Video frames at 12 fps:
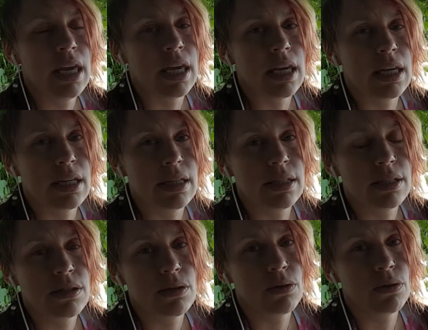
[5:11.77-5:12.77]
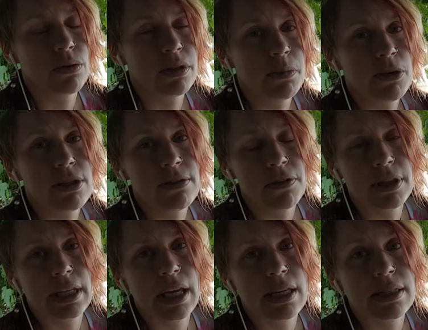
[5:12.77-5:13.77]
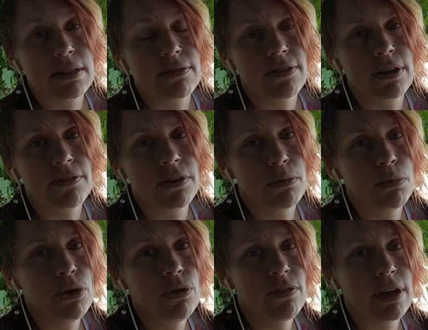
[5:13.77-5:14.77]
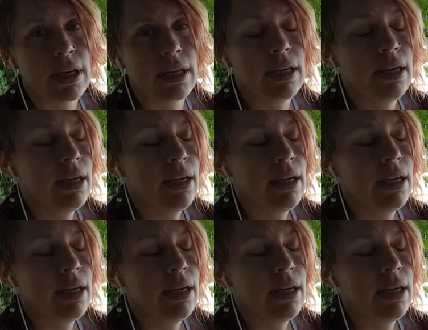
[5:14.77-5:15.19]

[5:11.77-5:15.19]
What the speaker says: And so, especially for in the case of if you're moving,